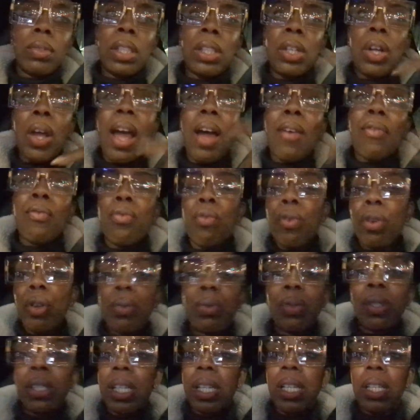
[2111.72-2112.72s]
They don't have
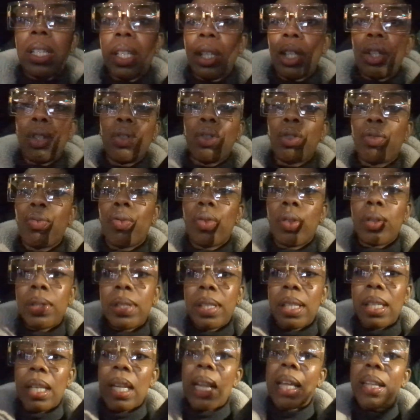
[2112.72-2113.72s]
royalty. They don't do
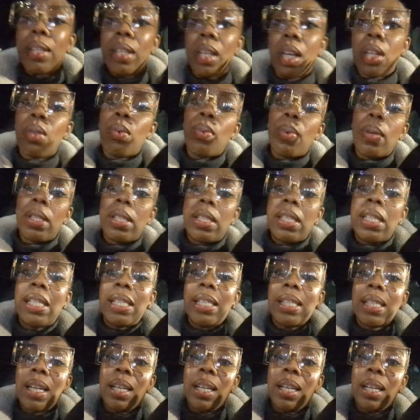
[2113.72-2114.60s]
royalty like the other one, TZ.